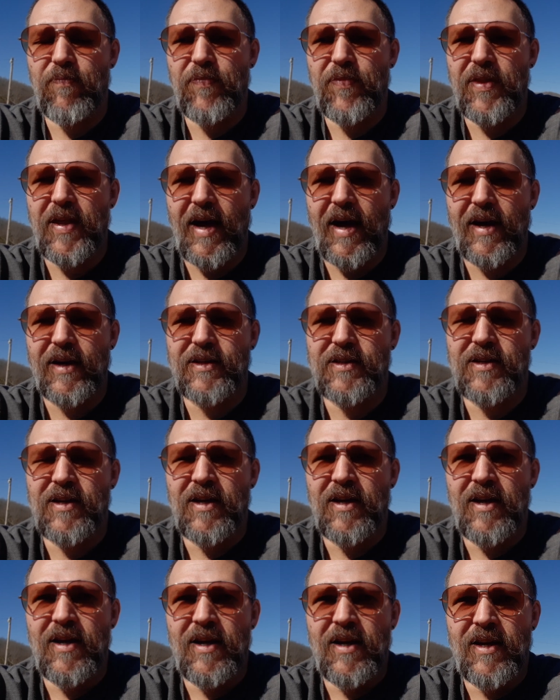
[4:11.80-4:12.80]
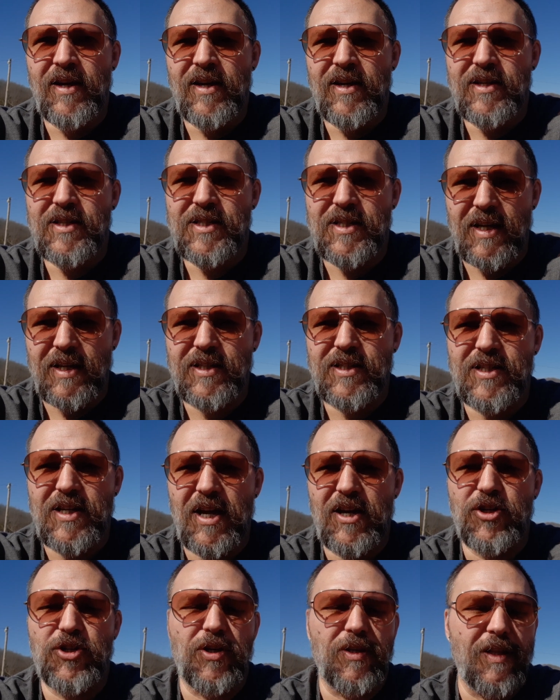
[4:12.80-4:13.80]
that
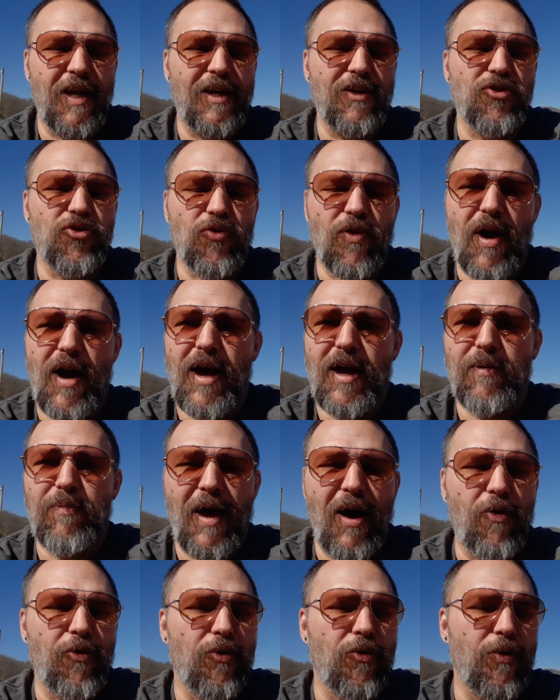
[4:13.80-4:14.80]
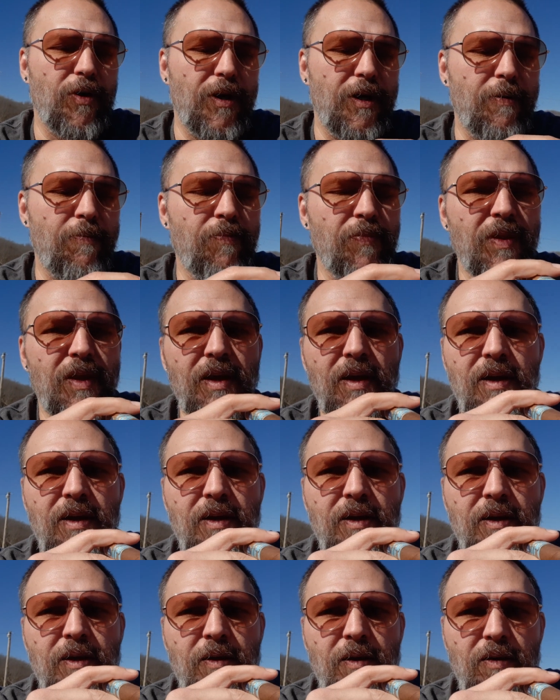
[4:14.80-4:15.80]
sensation, that dry, powdery,
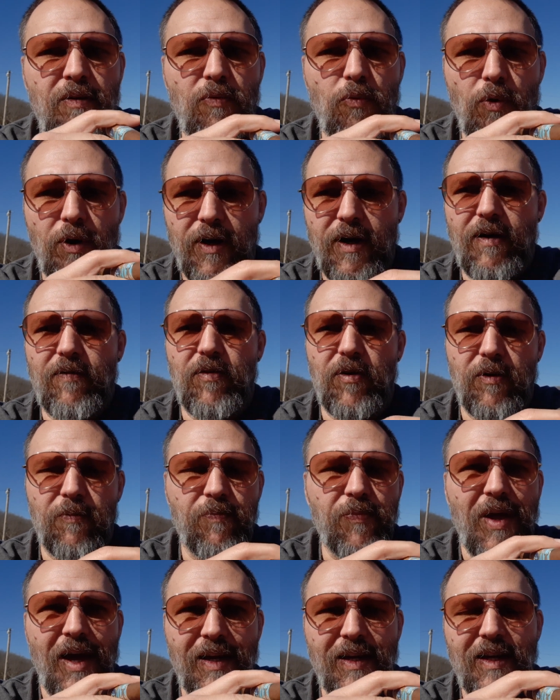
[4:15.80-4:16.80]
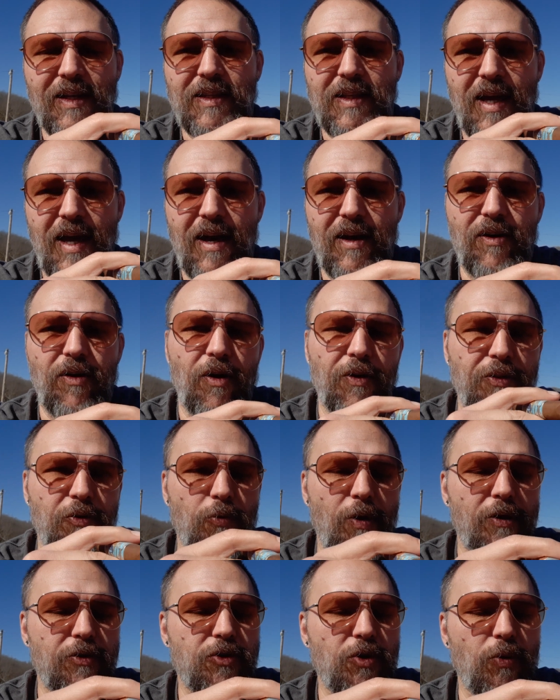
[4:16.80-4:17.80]
whatever. I get that on the
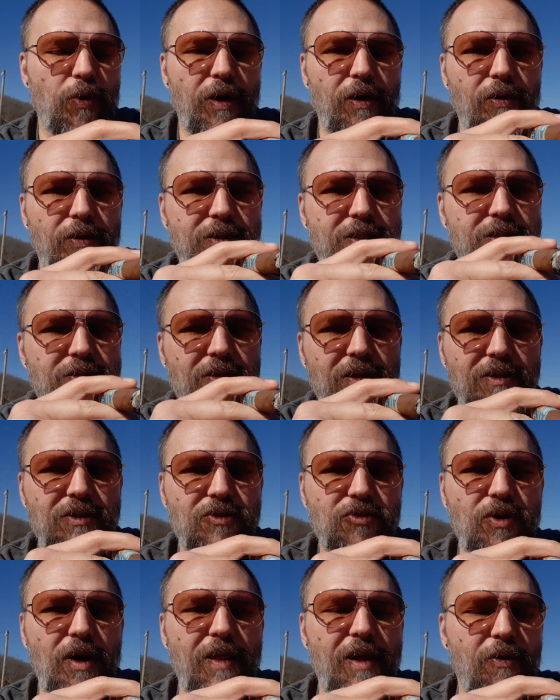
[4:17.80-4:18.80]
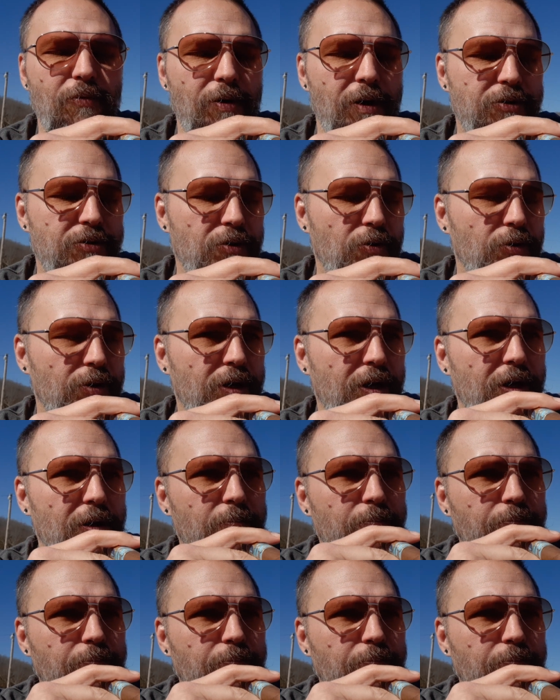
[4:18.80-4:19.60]
retrohale. Let's try that retro again.